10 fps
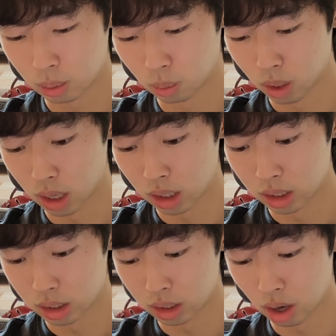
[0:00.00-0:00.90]

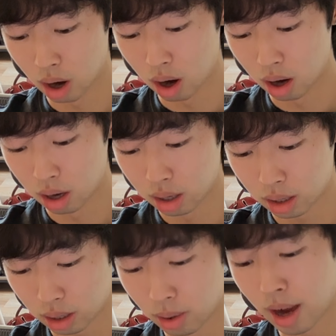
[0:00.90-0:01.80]
was
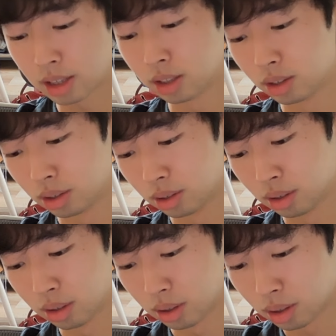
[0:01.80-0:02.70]
on, actually,
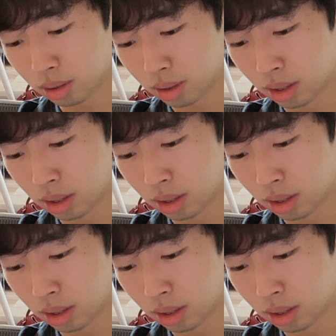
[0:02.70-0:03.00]
no.